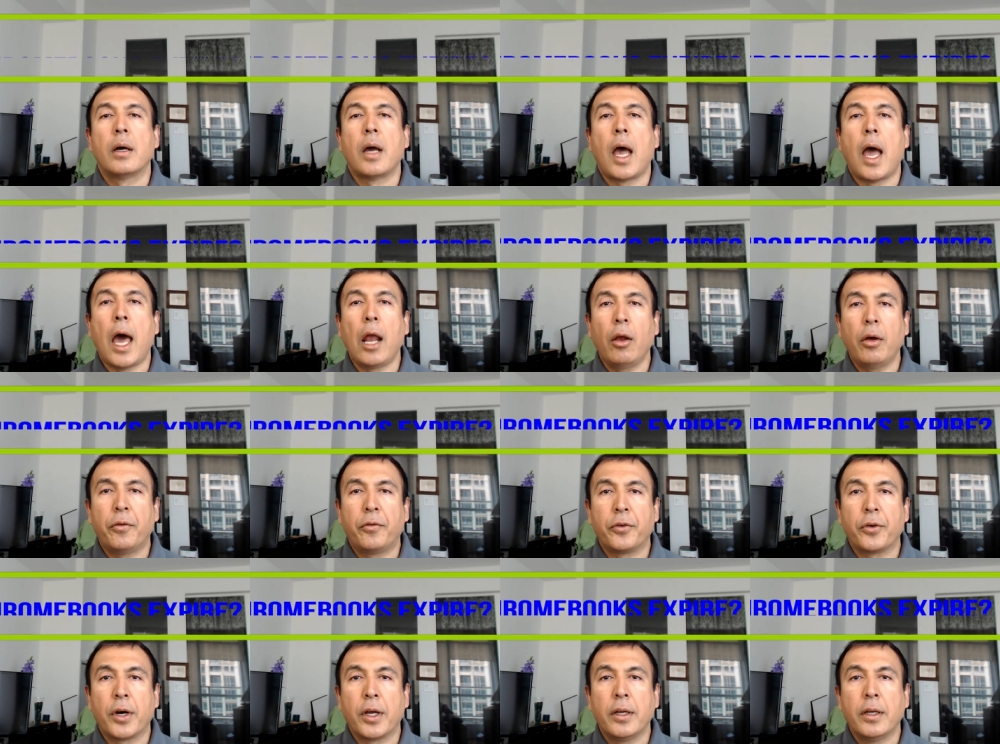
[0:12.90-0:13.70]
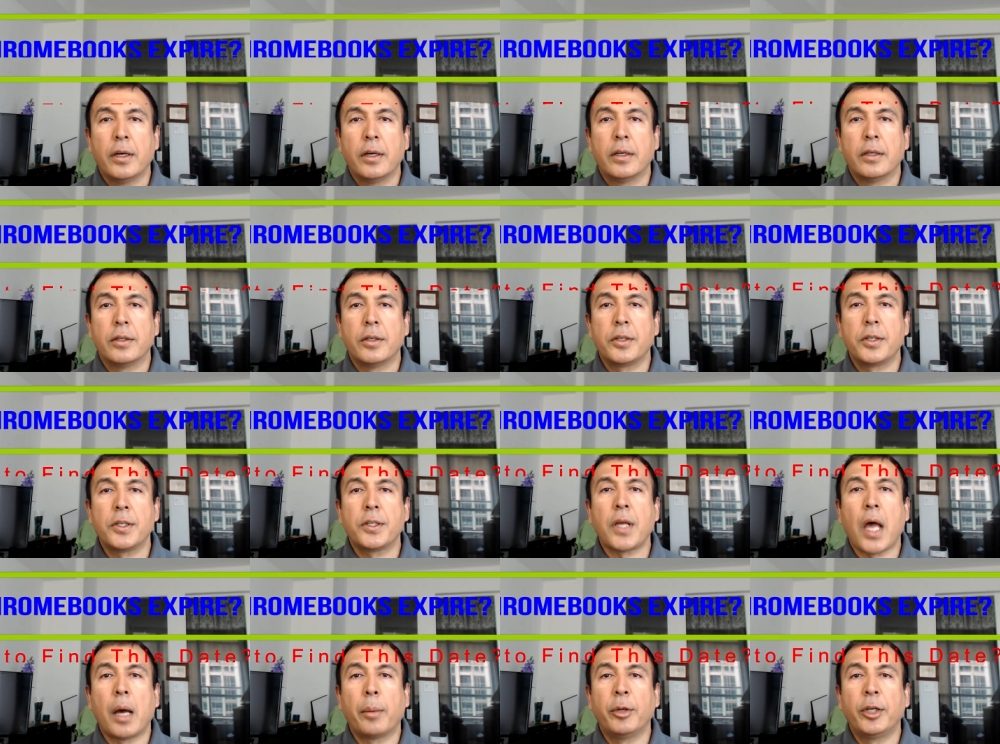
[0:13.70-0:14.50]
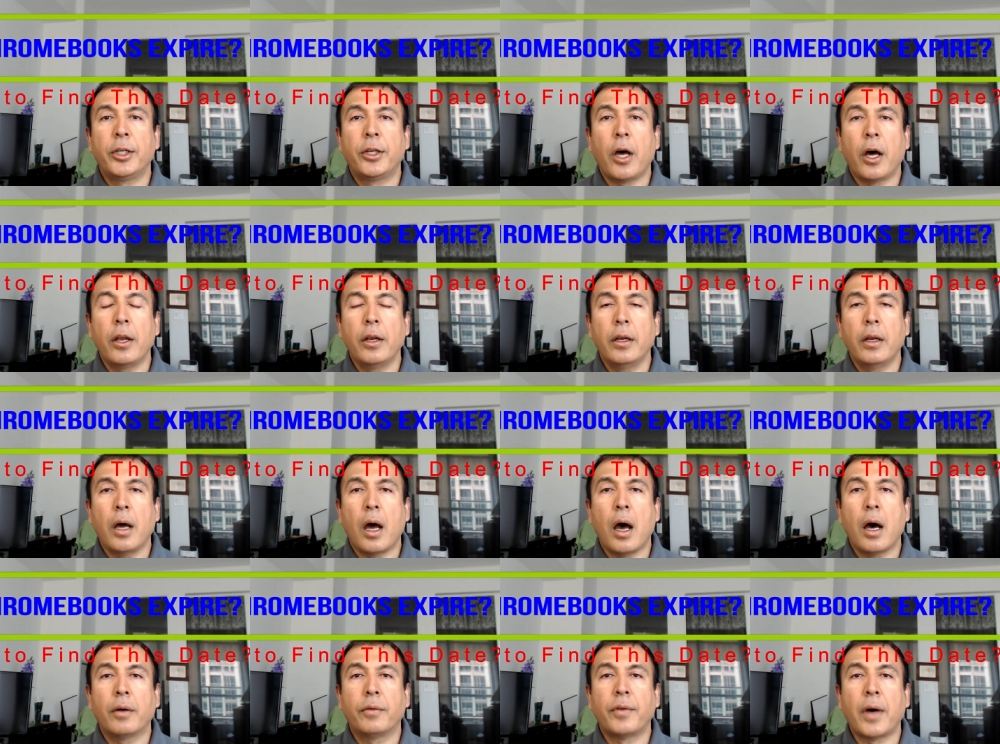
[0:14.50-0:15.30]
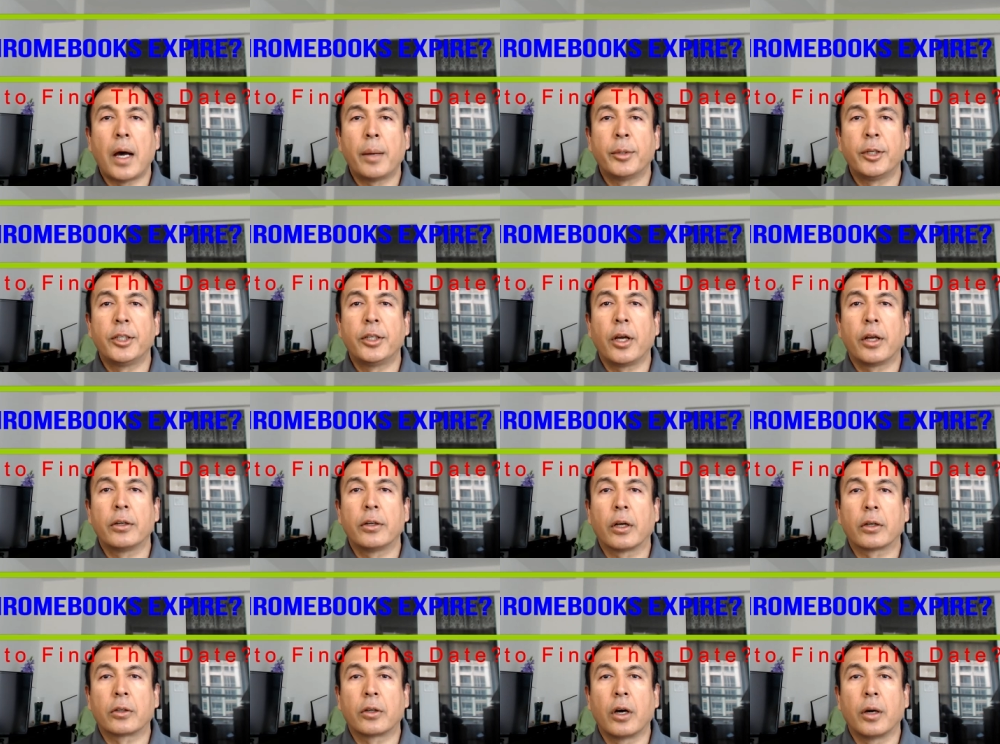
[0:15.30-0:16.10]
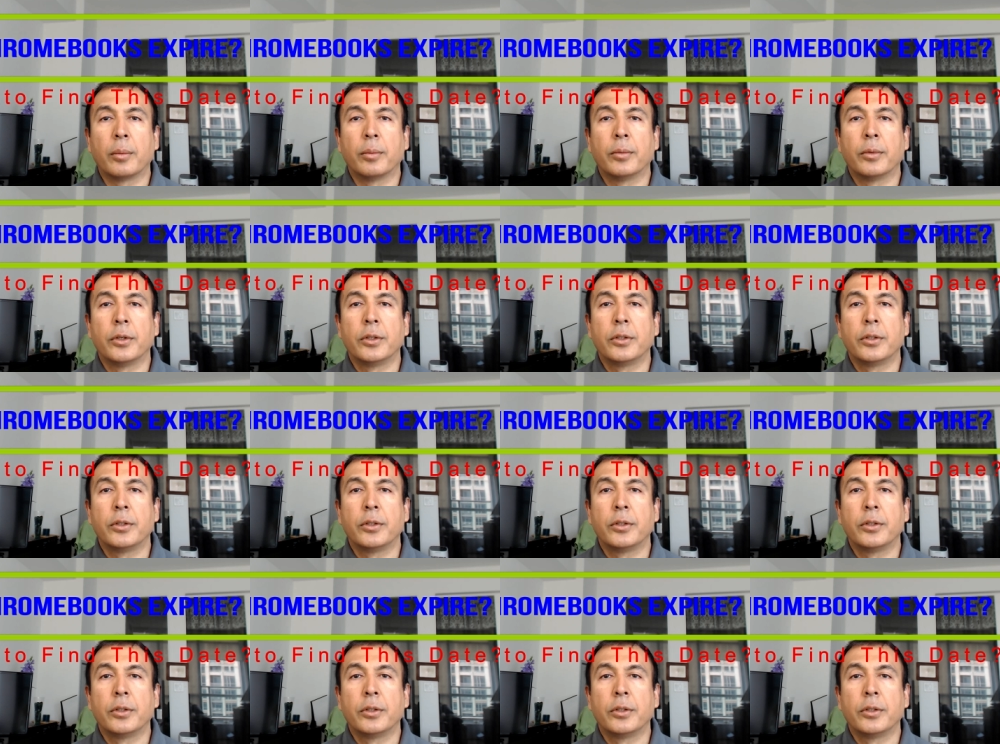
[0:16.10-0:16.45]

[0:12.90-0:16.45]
Hello everyone, this is Ahmed Dawn of Ahmed Dawn dot com.